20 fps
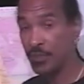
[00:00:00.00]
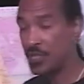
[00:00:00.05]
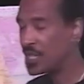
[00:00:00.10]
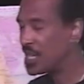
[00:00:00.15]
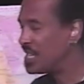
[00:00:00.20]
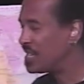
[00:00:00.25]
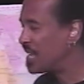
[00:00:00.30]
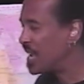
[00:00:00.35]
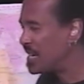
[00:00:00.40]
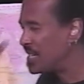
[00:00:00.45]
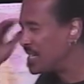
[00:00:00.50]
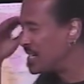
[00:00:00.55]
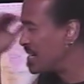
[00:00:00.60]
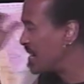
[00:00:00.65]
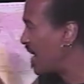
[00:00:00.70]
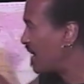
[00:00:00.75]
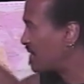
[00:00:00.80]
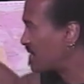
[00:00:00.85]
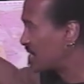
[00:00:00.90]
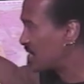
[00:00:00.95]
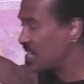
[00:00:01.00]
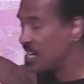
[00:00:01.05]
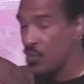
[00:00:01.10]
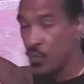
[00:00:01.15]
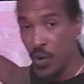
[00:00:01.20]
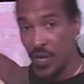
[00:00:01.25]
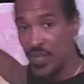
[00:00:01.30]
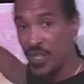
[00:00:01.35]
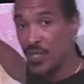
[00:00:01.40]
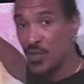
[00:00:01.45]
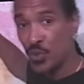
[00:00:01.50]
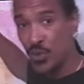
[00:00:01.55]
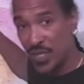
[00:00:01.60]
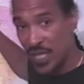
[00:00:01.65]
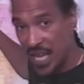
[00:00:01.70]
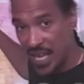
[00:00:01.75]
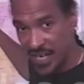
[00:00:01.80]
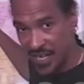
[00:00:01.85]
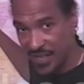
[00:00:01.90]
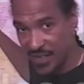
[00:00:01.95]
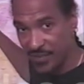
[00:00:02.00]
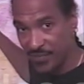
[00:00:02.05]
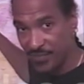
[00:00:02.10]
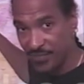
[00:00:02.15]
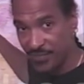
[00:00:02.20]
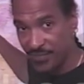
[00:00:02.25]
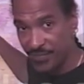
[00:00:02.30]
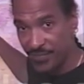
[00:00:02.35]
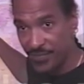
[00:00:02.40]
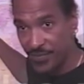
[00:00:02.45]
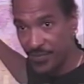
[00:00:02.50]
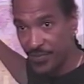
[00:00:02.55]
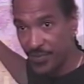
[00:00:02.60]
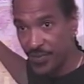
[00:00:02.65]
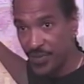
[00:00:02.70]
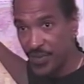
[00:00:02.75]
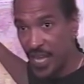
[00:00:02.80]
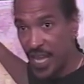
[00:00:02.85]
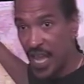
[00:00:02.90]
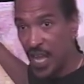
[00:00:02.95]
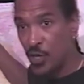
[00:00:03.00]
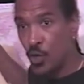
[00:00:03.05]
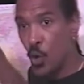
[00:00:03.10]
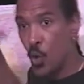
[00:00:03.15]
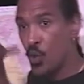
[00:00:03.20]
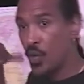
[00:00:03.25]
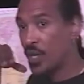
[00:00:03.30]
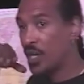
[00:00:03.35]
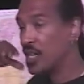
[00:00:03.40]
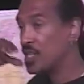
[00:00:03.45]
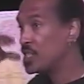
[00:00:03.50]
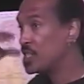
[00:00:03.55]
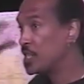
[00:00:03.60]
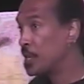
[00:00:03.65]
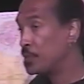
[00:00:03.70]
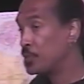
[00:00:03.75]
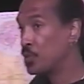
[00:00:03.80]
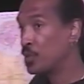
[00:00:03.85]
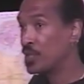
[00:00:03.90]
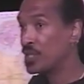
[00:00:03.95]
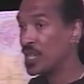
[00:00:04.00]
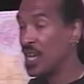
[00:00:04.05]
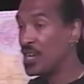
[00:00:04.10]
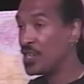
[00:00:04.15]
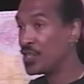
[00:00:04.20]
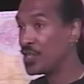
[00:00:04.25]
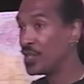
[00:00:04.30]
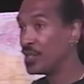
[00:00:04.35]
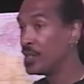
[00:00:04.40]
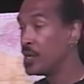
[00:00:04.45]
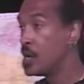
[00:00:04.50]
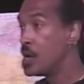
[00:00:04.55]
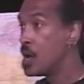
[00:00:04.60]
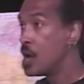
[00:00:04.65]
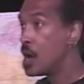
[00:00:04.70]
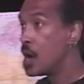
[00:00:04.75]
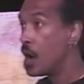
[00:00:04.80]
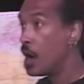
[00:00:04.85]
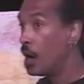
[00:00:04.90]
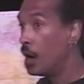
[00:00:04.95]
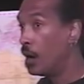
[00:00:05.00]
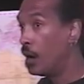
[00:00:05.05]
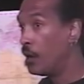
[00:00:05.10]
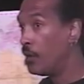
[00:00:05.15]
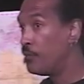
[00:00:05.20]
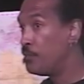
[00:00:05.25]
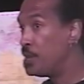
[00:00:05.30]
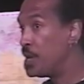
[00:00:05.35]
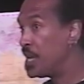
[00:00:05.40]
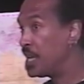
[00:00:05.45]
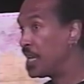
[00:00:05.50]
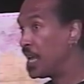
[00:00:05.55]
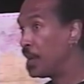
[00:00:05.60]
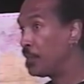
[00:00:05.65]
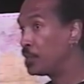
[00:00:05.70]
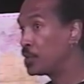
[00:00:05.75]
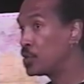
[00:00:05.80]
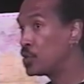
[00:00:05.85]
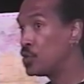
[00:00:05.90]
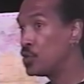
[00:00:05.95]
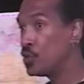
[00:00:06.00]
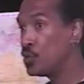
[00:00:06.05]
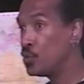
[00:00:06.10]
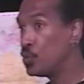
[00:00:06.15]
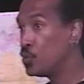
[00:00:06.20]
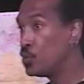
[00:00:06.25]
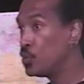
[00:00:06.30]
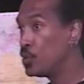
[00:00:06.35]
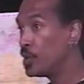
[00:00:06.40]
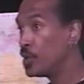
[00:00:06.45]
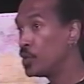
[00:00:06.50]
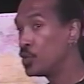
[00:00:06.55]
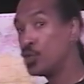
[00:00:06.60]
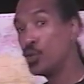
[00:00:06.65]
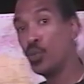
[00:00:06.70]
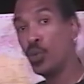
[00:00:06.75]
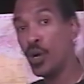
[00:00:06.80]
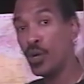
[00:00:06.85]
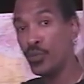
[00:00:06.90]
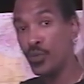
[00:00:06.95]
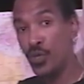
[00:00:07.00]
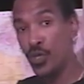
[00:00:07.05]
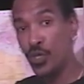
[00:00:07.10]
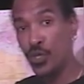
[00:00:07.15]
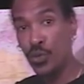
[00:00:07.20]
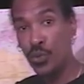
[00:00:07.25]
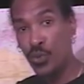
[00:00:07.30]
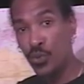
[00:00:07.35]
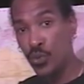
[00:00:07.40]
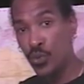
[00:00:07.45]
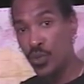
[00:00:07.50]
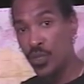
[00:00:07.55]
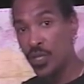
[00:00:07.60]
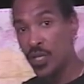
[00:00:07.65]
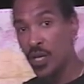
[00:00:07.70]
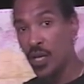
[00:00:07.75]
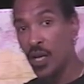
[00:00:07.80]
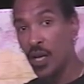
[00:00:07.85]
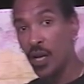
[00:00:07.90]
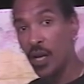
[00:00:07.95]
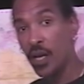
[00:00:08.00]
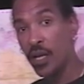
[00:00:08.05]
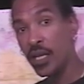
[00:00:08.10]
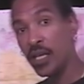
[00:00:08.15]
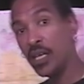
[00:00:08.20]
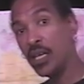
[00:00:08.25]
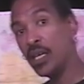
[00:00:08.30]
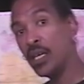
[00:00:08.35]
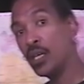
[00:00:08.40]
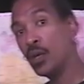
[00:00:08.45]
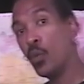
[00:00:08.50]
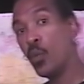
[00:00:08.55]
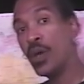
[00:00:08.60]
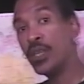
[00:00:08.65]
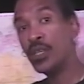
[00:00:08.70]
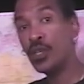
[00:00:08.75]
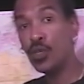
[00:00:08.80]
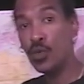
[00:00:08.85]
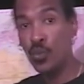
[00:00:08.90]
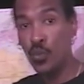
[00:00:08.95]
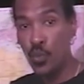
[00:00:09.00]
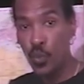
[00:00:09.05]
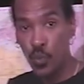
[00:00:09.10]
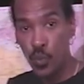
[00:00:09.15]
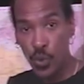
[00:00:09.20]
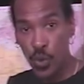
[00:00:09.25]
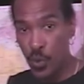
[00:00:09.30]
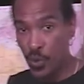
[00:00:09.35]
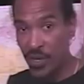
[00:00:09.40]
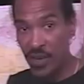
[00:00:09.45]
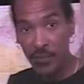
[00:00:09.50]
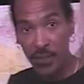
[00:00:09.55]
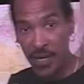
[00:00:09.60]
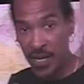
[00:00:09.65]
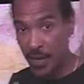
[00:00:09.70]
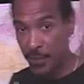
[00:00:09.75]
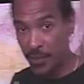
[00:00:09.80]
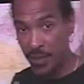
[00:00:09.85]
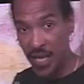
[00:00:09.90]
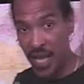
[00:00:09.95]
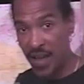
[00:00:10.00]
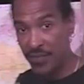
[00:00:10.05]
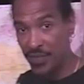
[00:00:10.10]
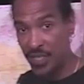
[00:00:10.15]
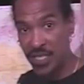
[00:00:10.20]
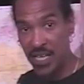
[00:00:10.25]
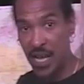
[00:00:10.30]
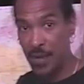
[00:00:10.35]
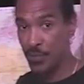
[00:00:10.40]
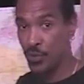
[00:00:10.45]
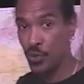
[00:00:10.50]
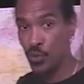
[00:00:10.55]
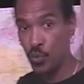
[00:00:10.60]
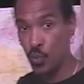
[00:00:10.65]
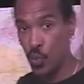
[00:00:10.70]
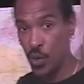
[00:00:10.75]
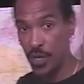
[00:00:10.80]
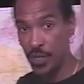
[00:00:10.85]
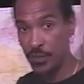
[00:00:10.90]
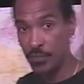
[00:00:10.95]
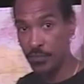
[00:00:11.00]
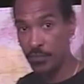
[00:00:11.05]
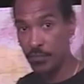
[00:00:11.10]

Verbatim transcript: See, they did not see where this was heading. They had no conceptualization of being able to do two hundred shoes in a way that you would only have been able to have the time to do one.